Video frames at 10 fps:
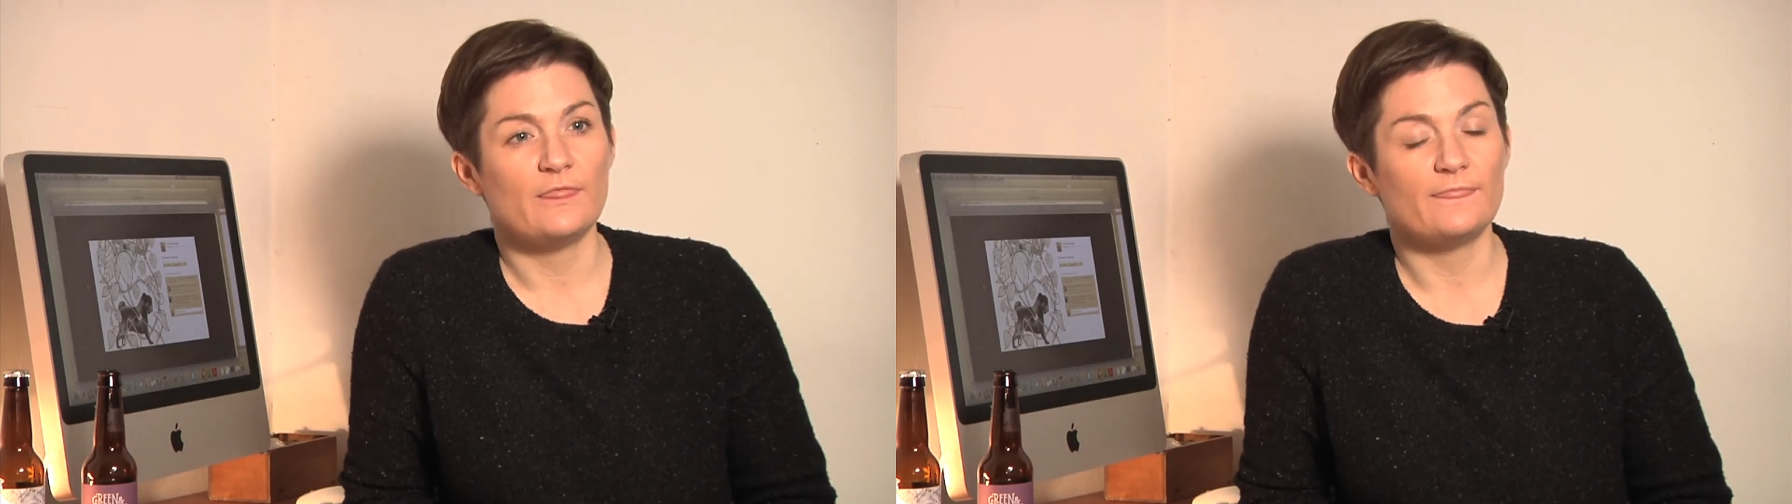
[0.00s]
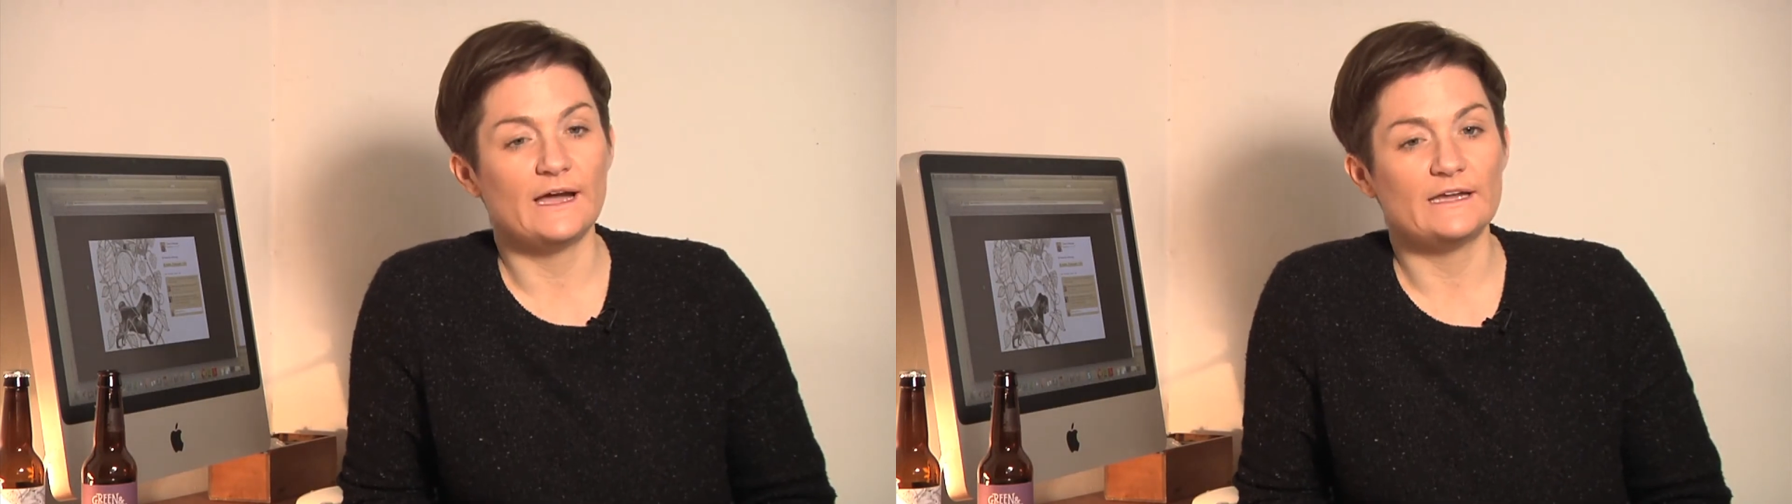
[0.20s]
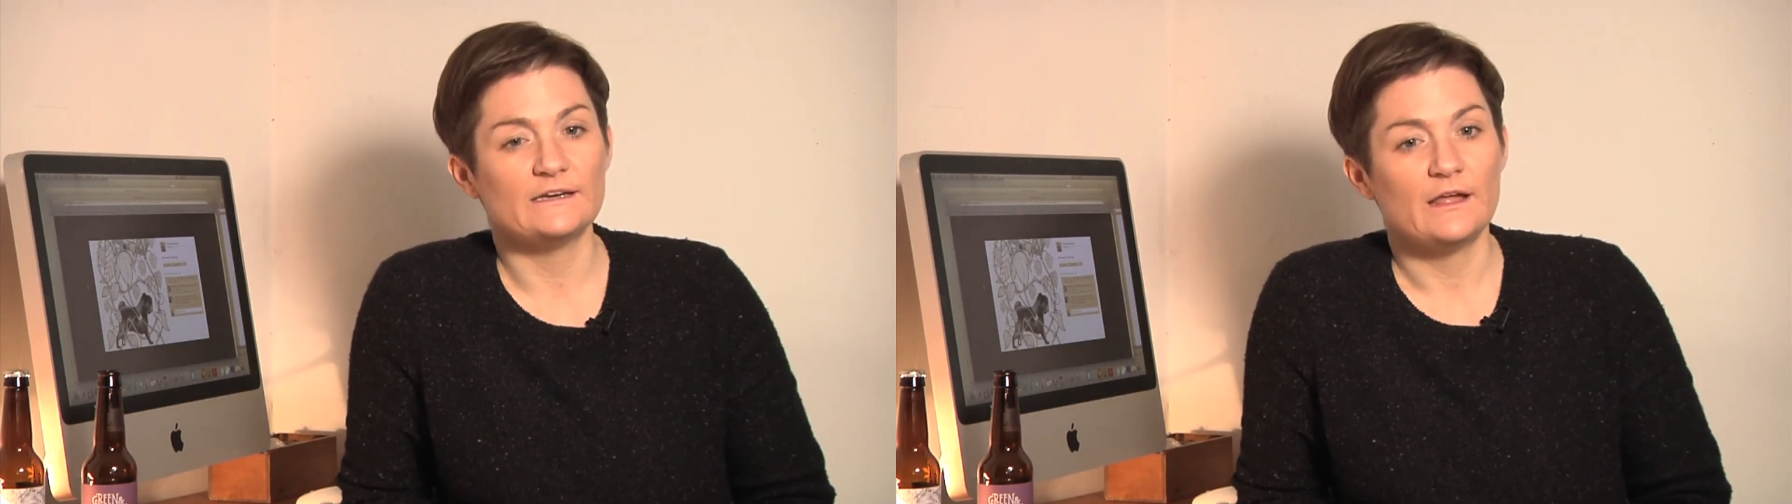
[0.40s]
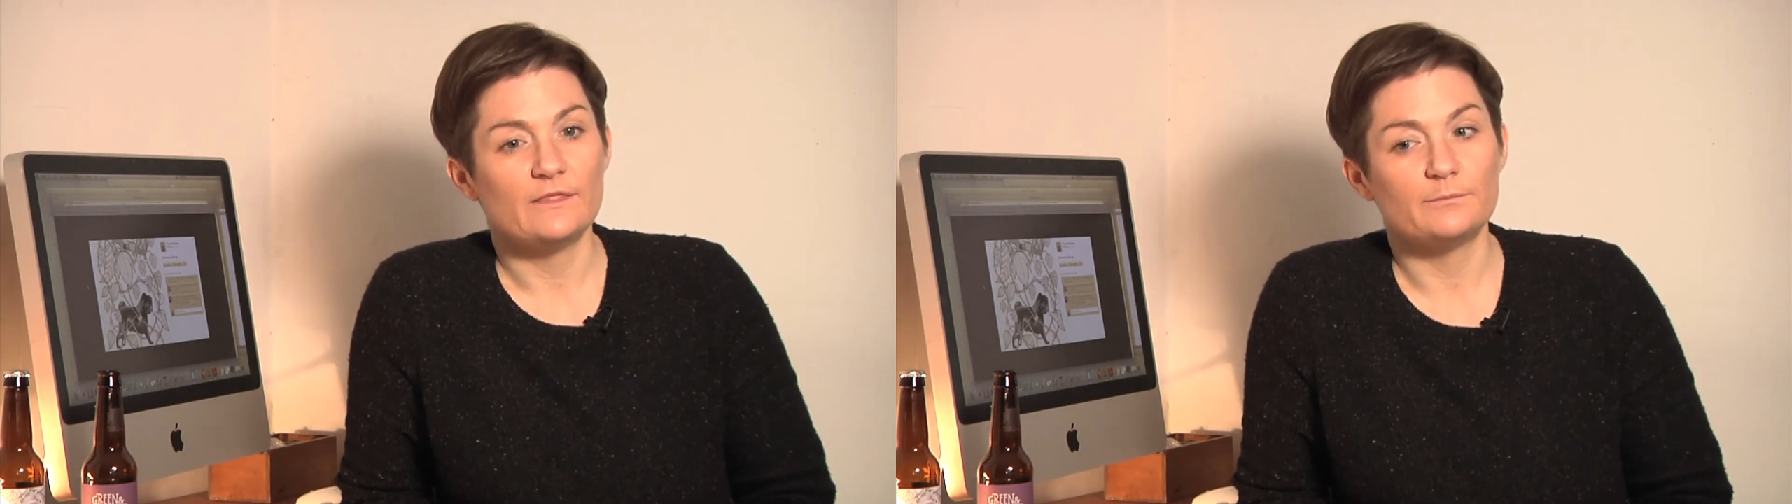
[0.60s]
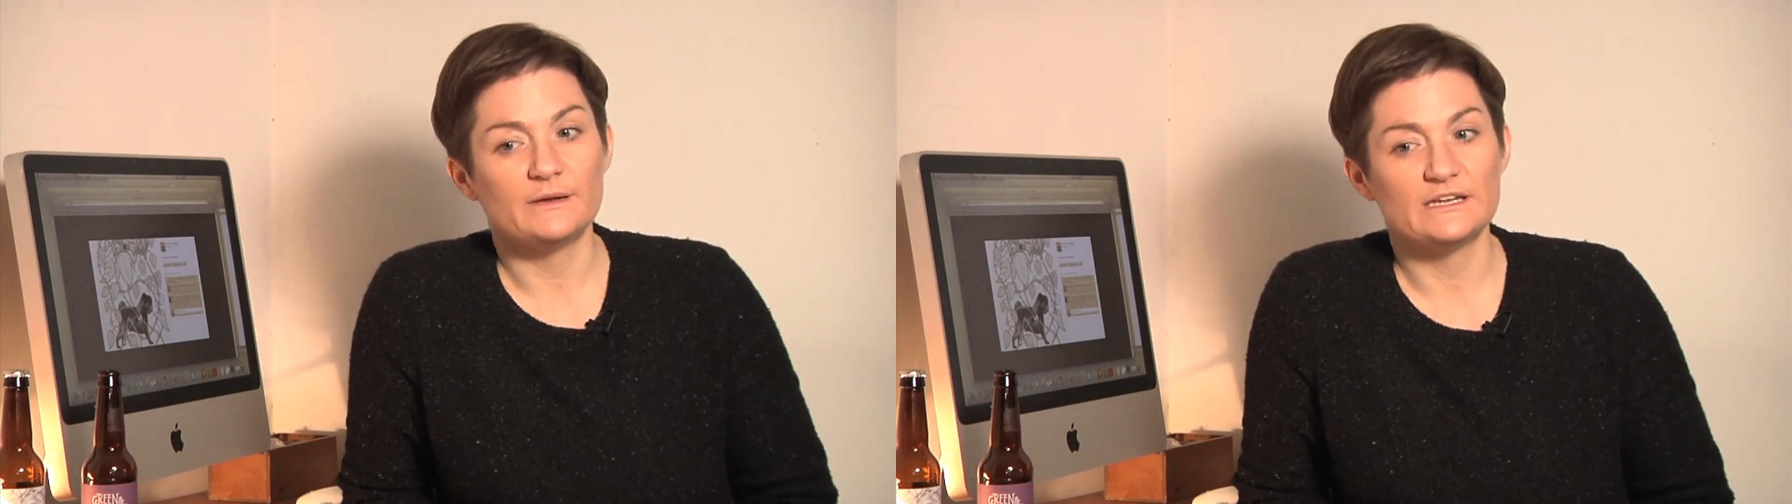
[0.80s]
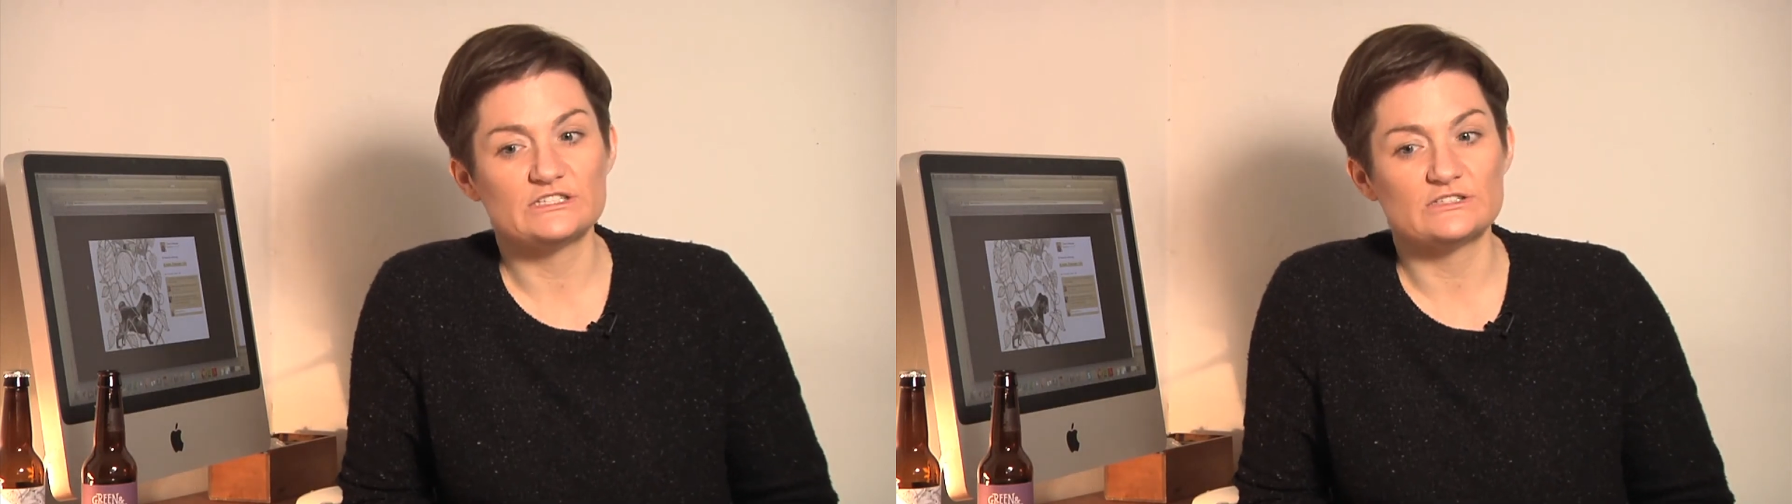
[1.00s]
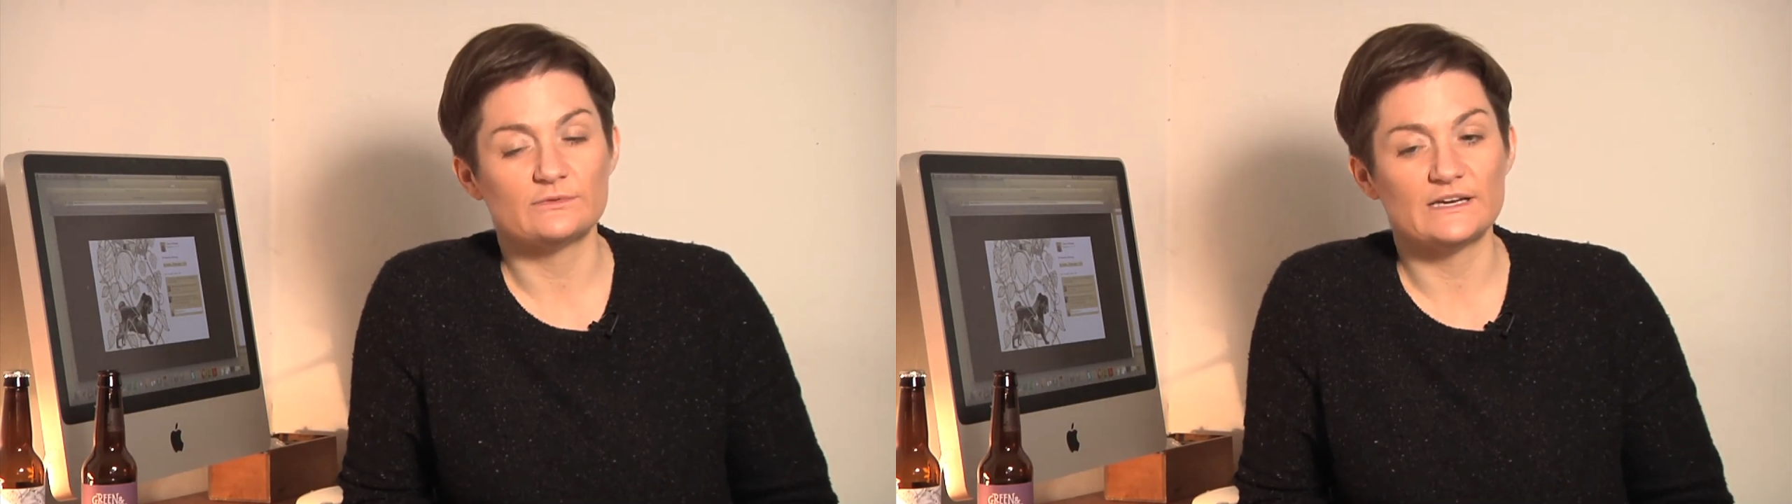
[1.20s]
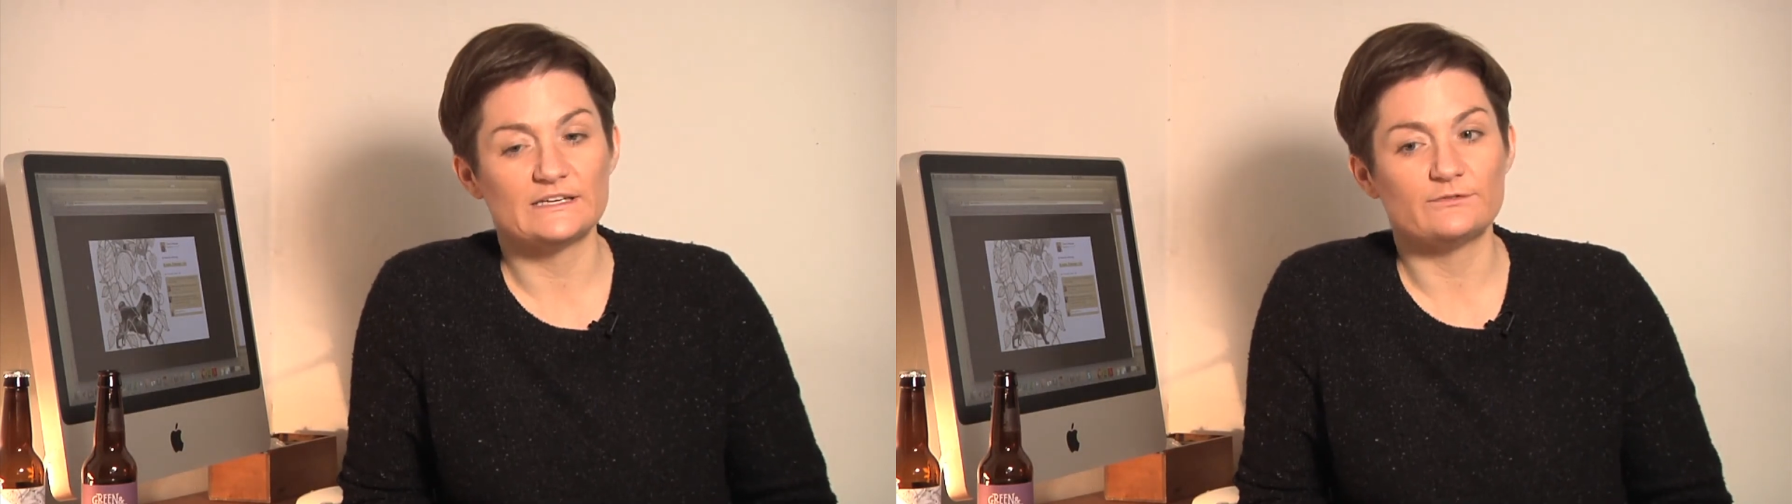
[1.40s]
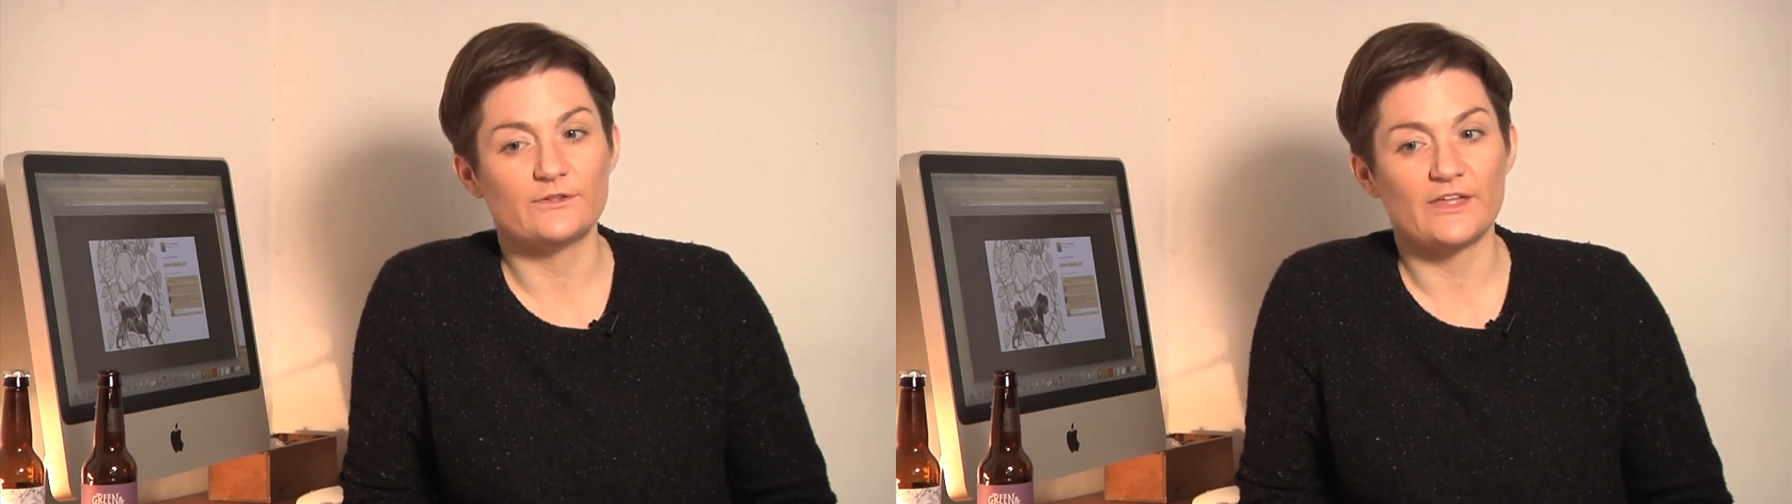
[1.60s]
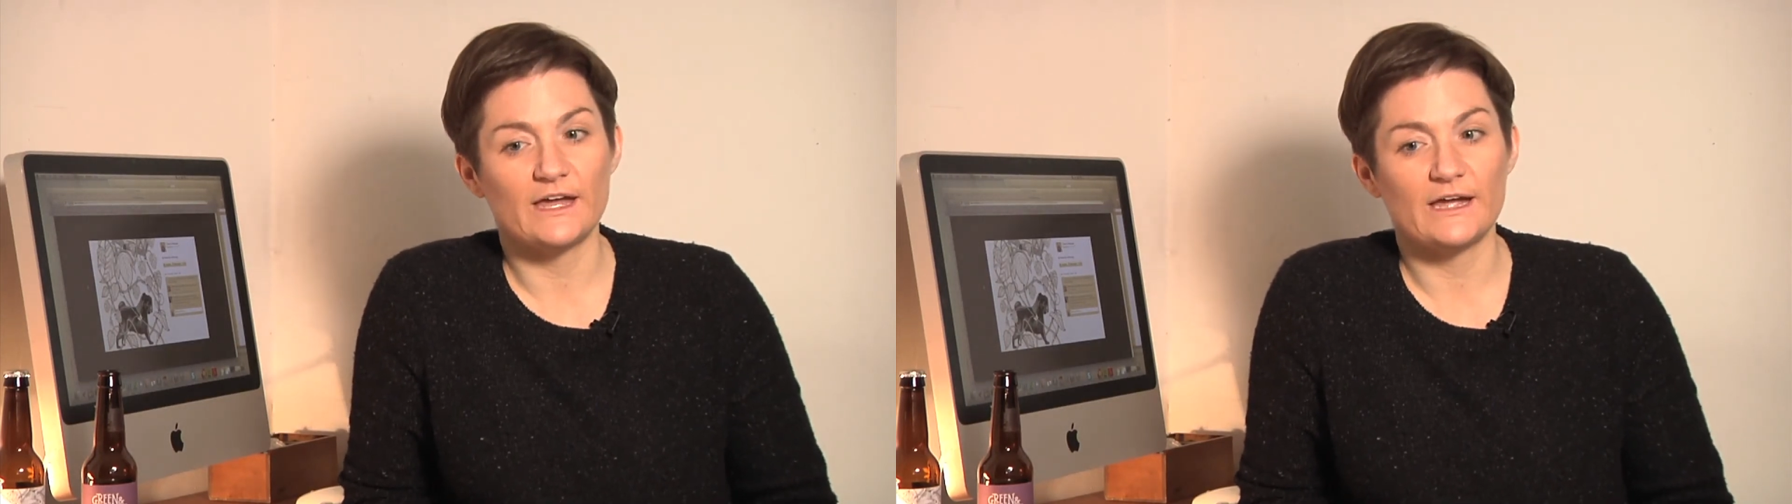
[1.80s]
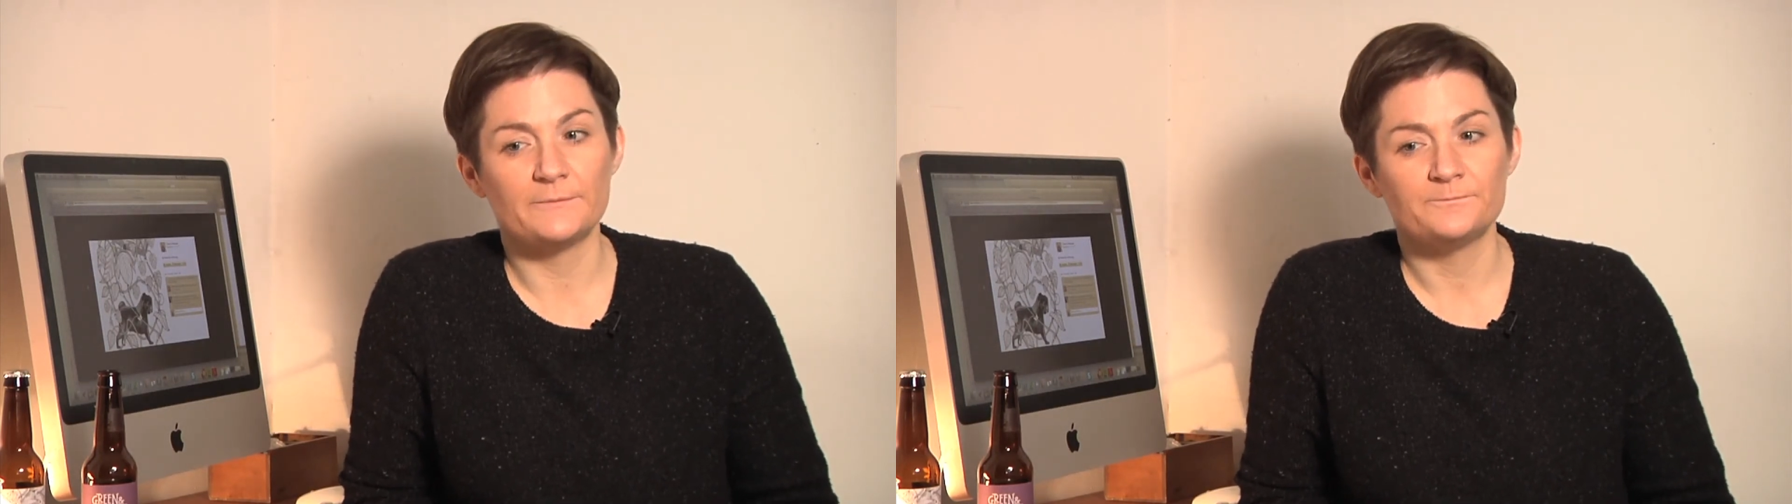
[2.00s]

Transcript: that the pitch is ready for their